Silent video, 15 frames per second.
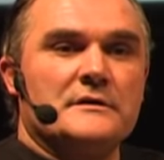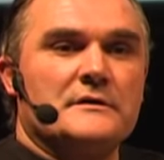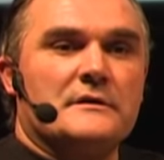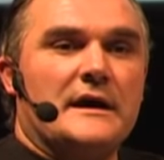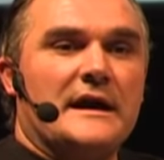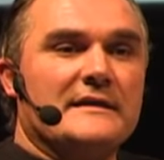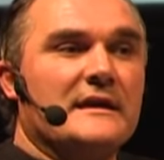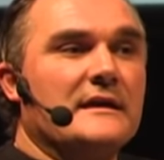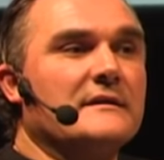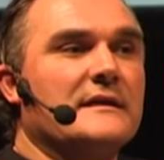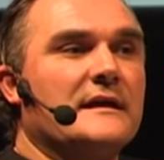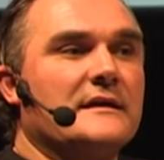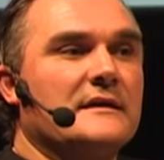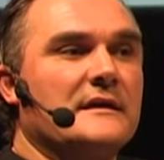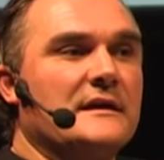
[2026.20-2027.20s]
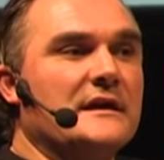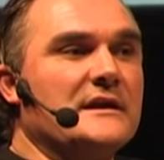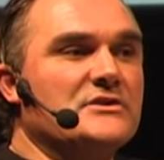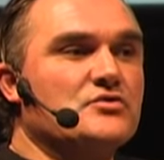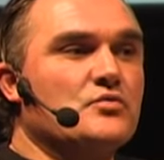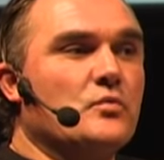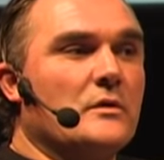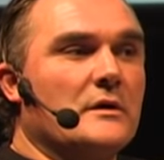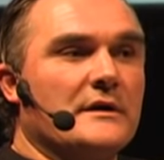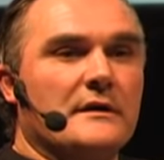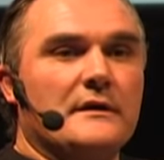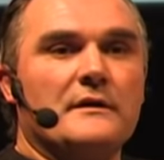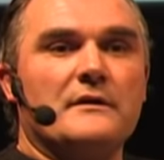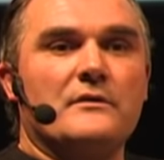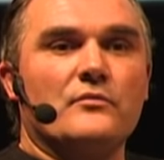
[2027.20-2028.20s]
I think that each
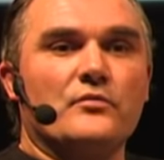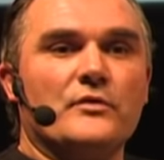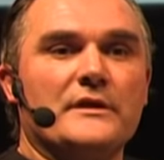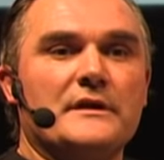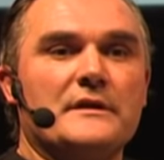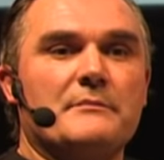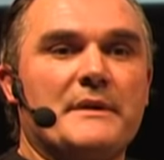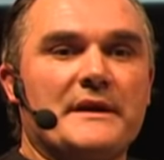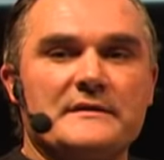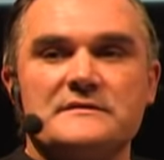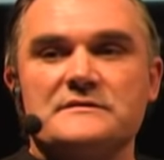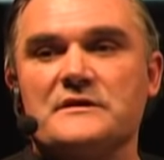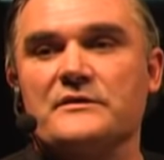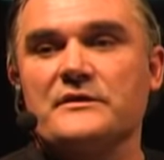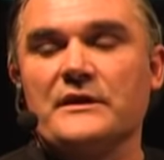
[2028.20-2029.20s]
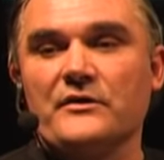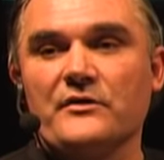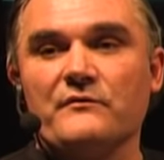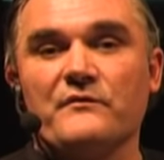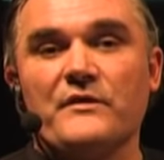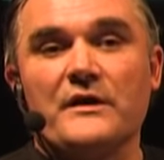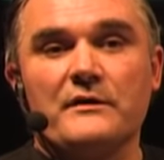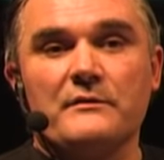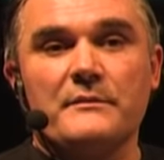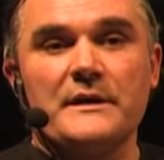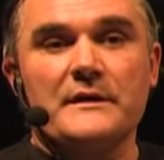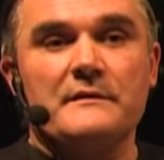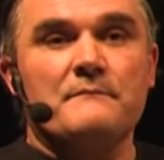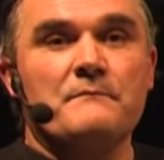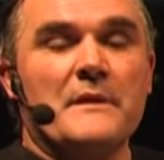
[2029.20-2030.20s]
one really depends on their
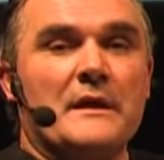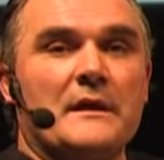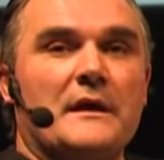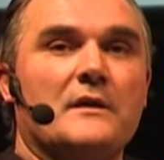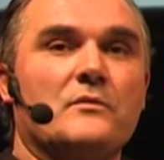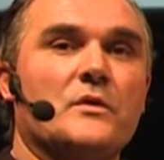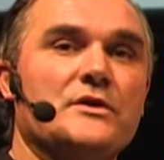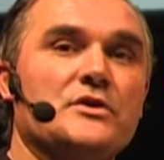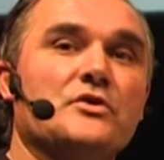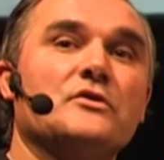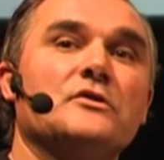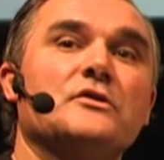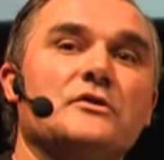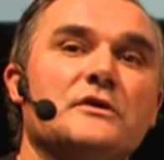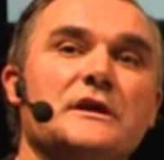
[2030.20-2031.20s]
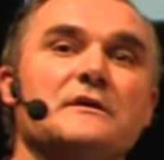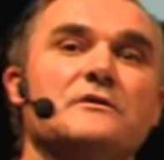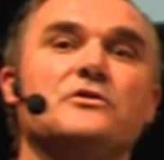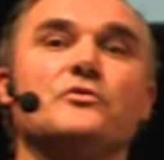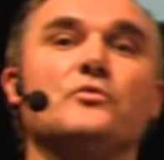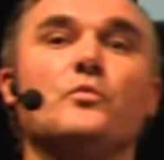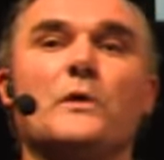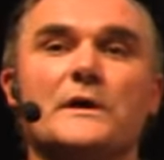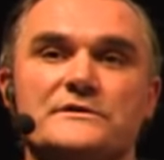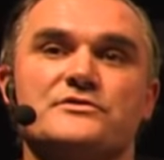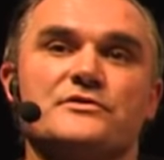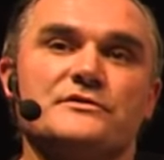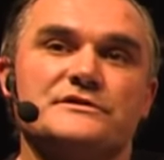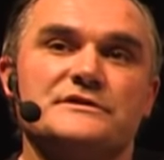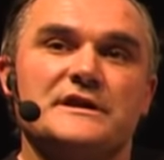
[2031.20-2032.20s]
environment. And when you're looking to what
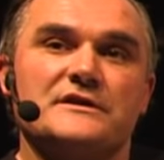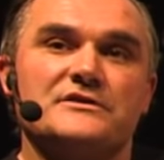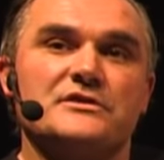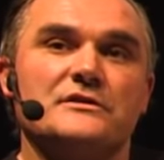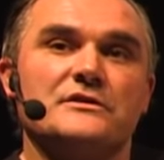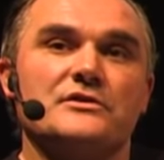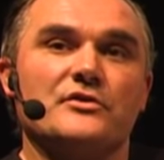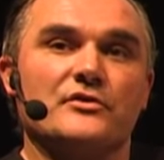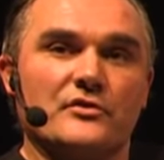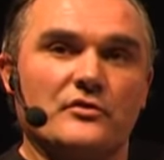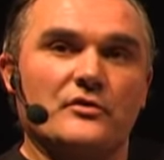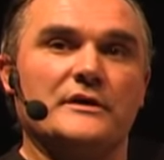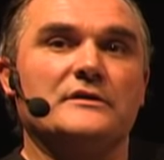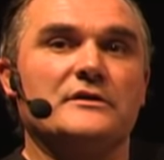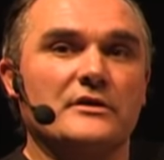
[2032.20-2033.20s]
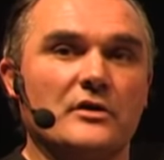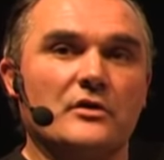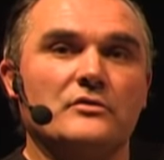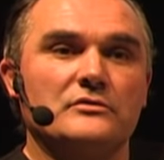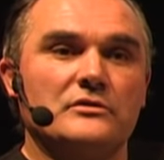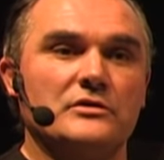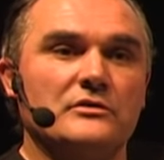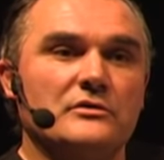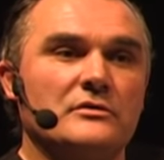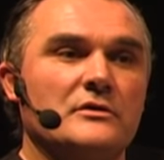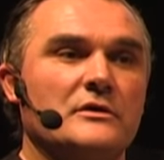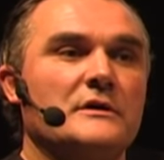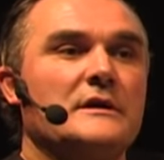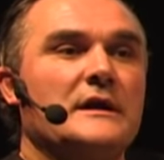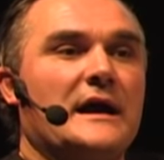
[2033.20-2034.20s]
jurisdiction you're going to go to,
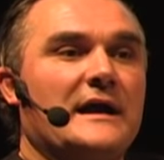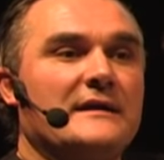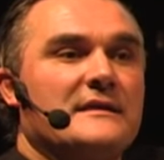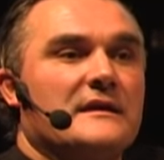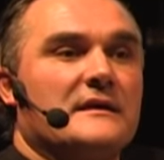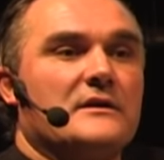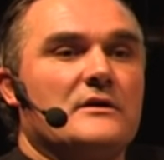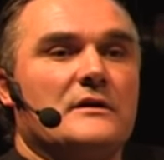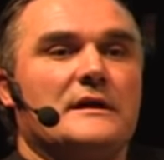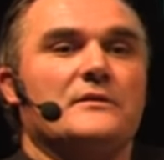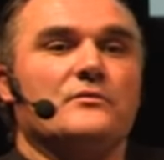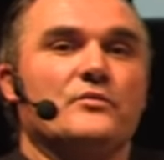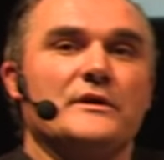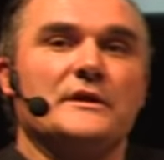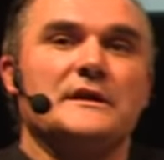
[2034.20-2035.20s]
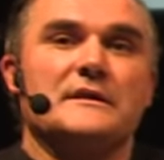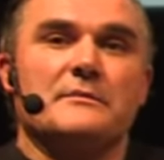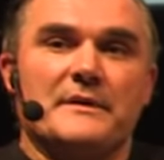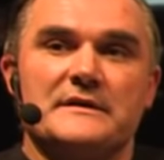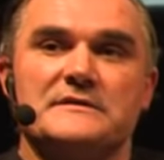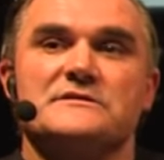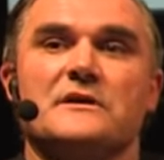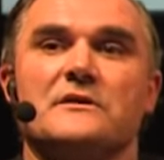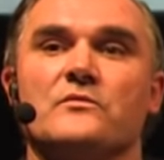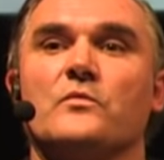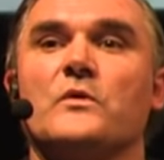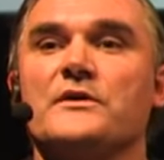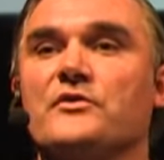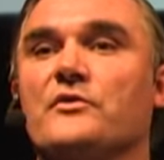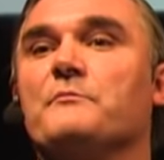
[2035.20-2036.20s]
I think it really depends on
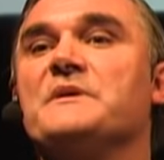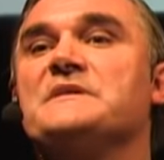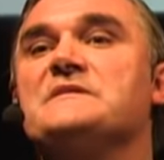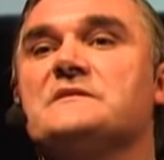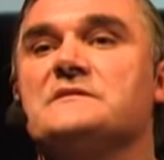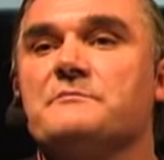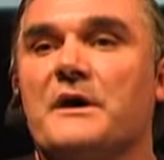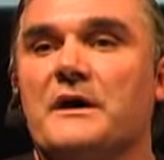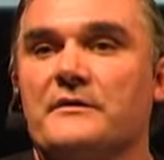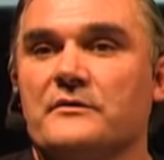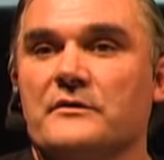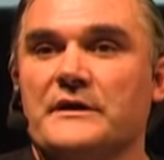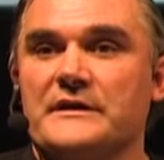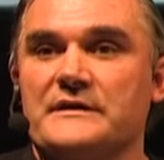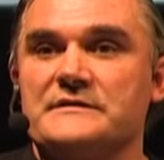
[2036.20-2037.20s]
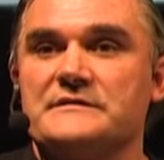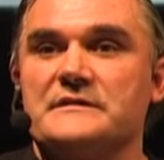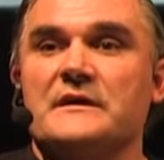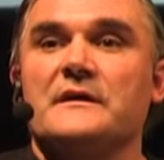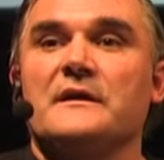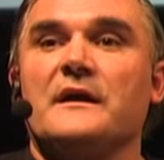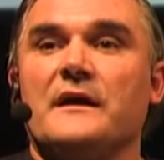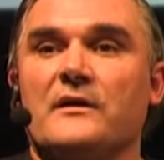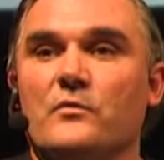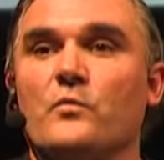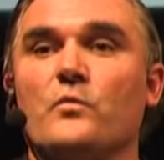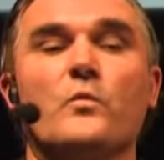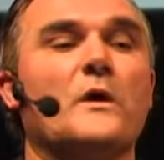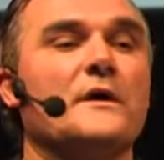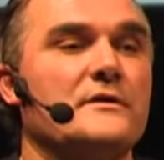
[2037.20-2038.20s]
what your business model is
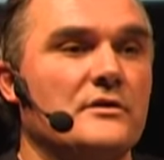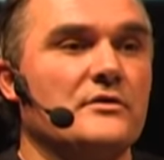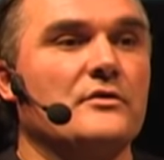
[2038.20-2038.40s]
and what